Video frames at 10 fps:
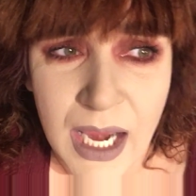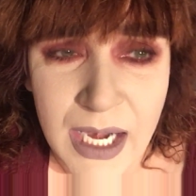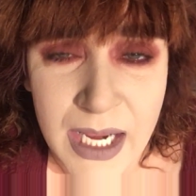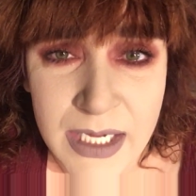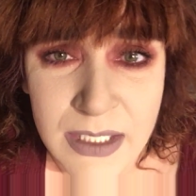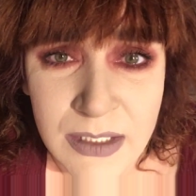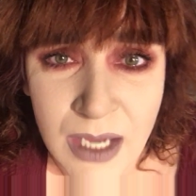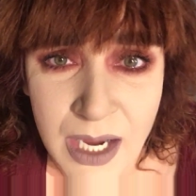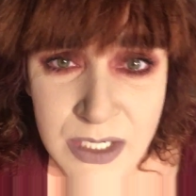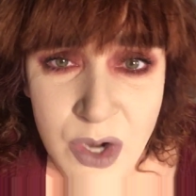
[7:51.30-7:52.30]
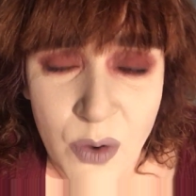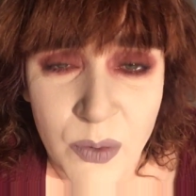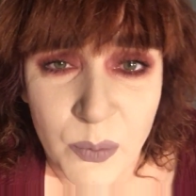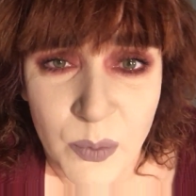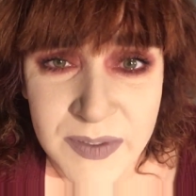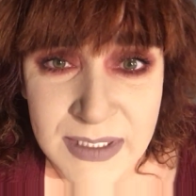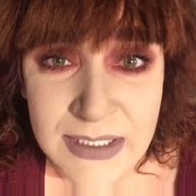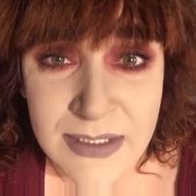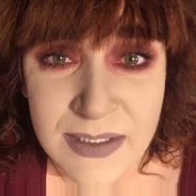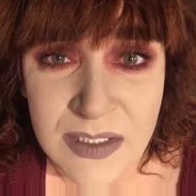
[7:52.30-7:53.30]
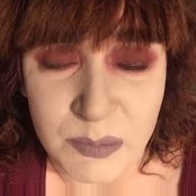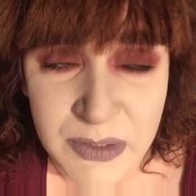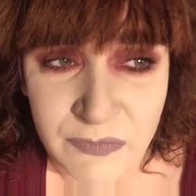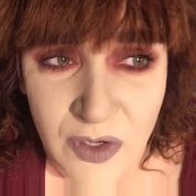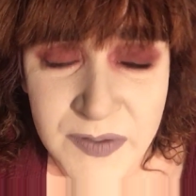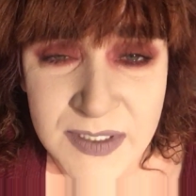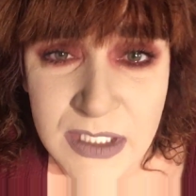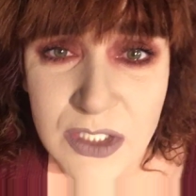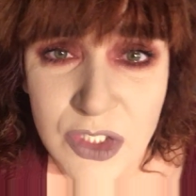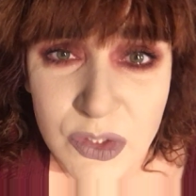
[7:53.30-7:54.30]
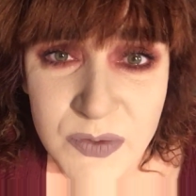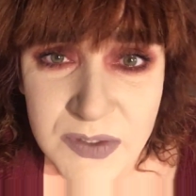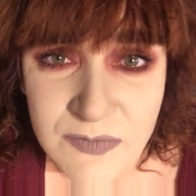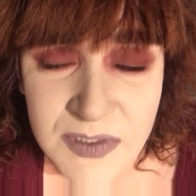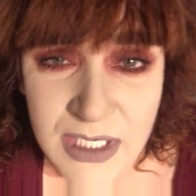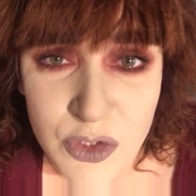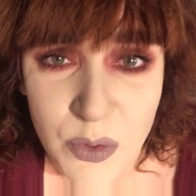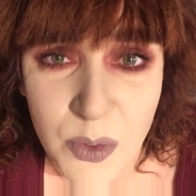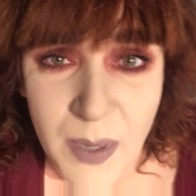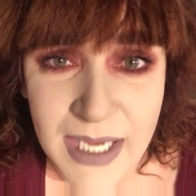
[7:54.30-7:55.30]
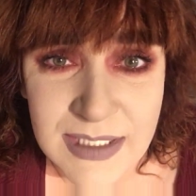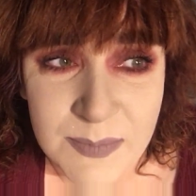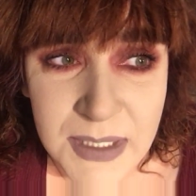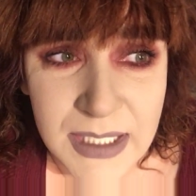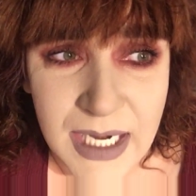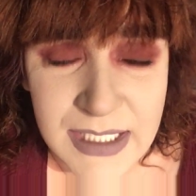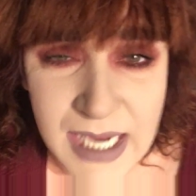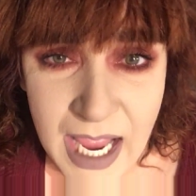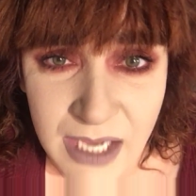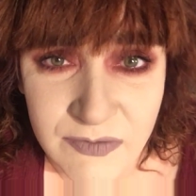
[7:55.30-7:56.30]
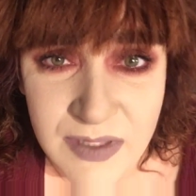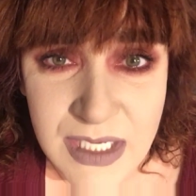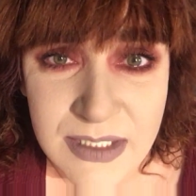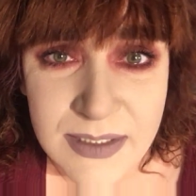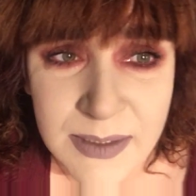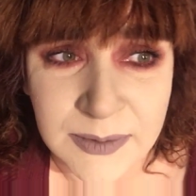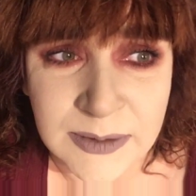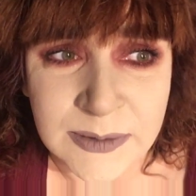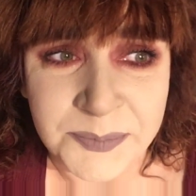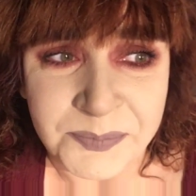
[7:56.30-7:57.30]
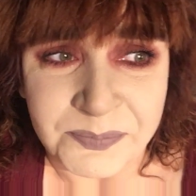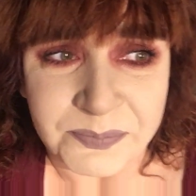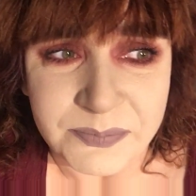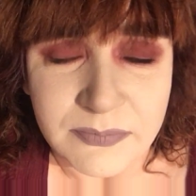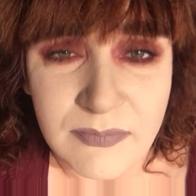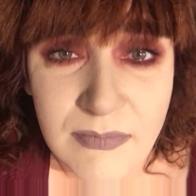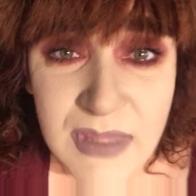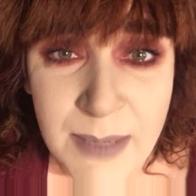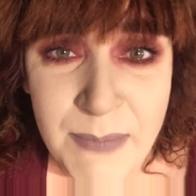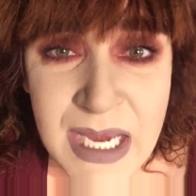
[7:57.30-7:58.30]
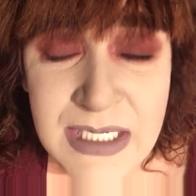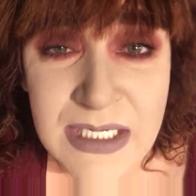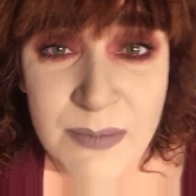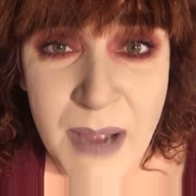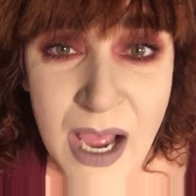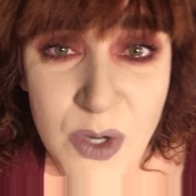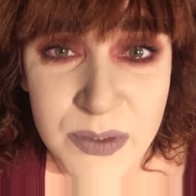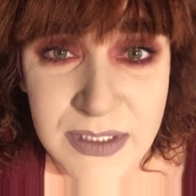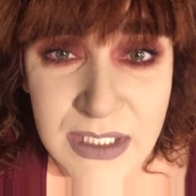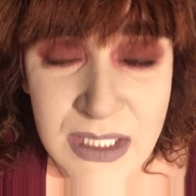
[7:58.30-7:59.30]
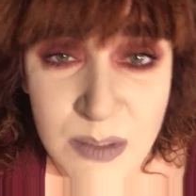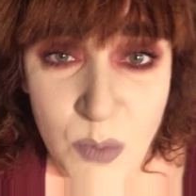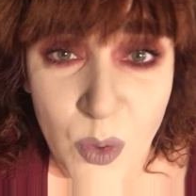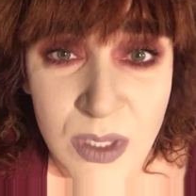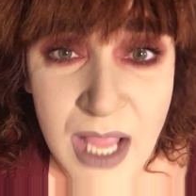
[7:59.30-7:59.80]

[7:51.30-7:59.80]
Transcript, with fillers: And I, I know it wasn't easy to be falsely accused of sexual harassment and to have this bandied about in the moral